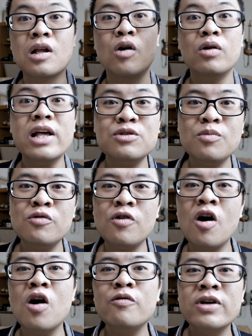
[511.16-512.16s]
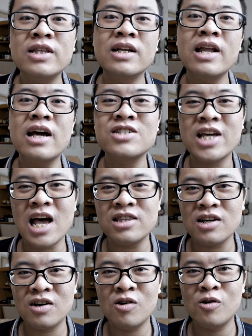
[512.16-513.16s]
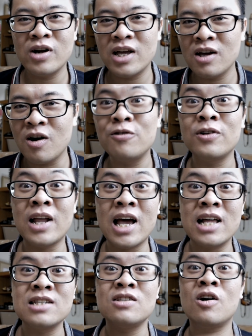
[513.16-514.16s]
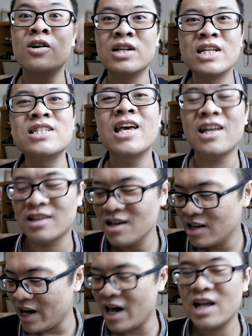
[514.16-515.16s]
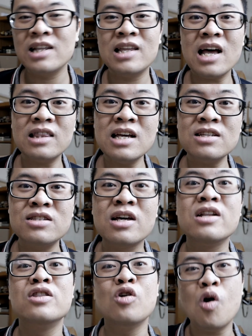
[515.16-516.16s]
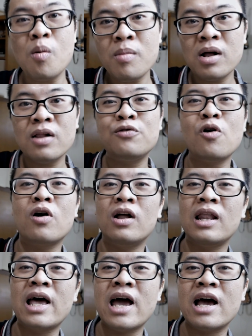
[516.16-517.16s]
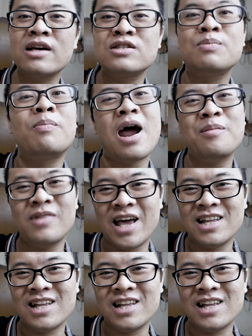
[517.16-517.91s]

Now let's move on with the next category of lens on this kit, and that is the normal focal length prime